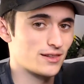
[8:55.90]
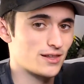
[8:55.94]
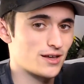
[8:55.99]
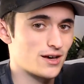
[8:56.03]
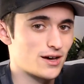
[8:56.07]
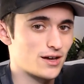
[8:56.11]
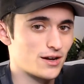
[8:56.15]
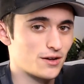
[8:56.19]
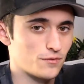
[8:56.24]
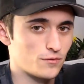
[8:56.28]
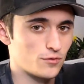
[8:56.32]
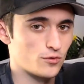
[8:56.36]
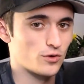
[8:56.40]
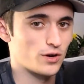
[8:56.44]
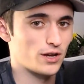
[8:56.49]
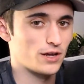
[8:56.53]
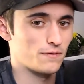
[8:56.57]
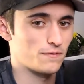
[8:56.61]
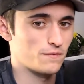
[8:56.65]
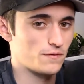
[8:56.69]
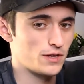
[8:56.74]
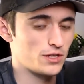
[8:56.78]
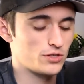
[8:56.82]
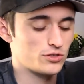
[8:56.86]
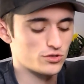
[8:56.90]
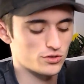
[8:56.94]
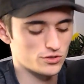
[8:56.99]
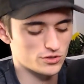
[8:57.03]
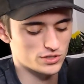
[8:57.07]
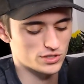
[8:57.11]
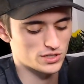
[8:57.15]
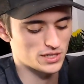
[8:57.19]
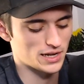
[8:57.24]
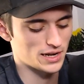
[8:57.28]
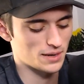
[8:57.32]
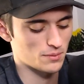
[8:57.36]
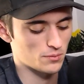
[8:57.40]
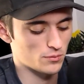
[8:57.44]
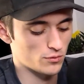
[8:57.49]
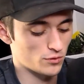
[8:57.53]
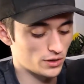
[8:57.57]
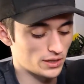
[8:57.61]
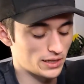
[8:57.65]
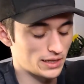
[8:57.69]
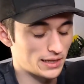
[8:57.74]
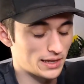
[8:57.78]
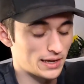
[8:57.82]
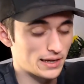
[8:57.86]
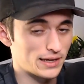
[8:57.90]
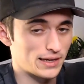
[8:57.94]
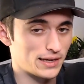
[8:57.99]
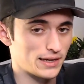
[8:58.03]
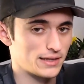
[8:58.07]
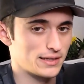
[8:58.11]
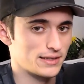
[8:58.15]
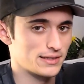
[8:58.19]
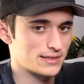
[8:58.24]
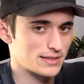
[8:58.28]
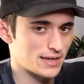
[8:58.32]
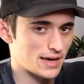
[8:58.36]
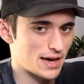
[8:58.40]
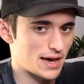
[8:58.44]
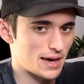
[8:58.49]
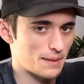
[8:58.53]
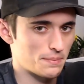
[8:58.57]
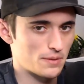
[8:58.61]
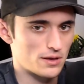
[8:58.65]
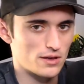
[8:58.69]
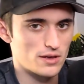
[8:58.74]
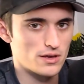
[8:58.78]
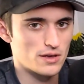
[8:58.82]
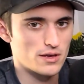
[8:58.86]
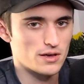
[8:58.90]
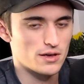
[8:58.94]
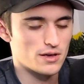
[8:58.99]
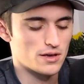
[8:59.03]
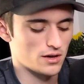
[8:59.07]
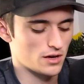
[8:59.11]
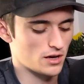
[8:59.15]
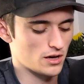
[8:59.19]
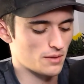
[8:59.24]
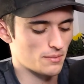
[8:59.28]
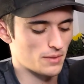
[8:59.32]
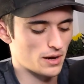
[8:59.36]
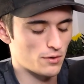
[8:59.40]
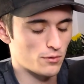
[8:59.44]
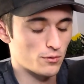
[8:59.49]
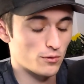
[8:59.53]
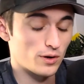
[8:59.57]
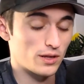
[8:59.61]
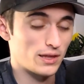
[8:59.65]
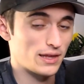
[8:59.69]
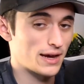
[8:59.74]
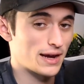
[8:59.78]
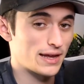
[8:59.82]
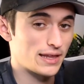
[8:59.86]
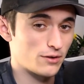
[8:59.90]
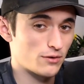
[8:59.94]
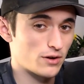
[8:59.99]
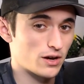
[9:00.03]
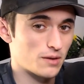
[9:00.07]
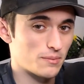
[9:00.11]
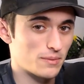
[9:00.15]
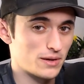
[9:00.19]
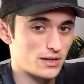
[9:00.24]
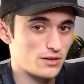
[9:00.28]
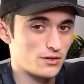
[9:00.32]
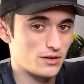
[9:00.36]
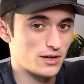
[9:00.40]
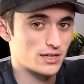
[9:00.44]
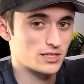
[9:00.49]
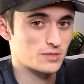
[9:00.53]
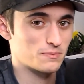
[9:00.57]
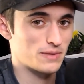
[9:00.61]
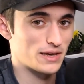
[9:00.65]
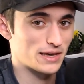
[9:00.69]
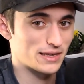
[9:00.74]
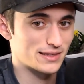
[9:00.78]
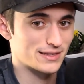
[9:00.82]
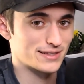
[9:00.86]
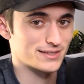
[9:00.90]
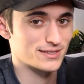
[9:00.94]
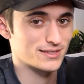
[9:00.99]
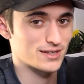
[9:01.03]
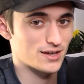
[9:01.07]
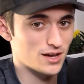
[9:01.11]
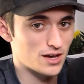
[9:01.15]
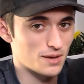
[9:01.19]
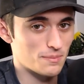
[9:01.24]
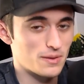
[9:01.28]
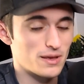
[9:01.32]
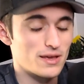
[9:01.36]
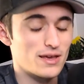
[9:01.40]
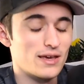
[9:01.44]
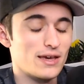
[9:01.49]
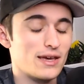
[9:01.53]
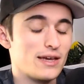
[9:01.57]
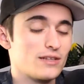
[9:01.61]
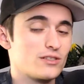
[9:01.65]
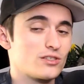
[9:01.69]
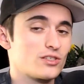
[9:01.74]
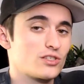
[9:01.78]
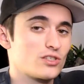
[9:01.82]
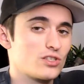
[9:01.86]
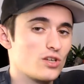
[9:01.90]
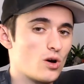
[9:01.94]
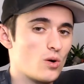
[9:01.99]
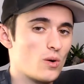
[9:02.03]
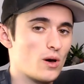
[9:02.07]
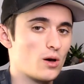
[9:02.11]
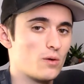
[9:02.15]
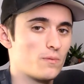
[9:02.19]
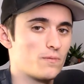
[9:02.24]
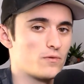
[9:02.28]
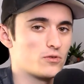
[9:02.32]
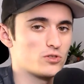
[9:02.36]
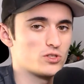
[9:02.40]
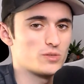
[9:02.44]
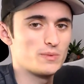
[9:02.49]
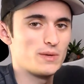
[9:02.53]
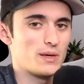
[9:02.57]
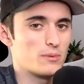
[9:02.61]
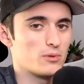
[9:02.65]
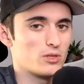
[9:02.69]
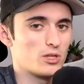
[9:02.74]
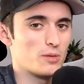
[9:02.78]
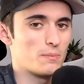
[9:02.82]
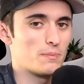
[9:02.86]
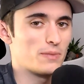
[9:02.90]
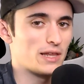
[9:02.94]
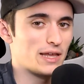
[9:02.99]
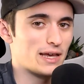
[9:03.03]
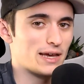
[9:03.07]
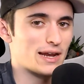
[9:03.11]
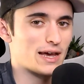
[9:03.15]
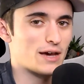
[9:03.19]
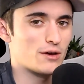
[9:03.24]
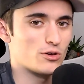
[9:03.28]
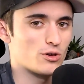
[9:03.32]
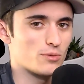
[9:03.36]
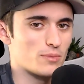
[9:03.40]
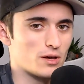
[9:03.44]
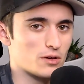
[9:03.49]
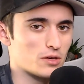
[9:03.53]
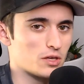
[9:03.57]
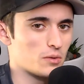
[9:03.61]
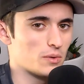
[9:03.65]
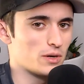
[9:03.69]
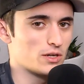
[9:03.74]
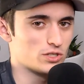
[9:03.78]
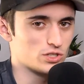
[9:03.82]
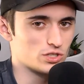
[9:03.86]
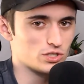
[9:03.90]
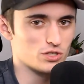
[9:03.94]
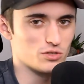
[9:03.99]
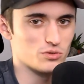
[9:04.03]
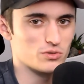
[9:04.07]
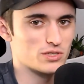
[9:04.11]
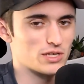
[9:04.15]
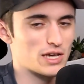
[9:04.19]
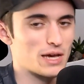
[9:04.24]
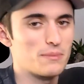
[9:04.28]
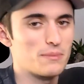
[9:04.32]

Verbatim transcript: of great features that I'm really liking in this app. I really highly recommend you guys pick this up. It's so helpful to be able to plan out your Milky Way shoots. I'm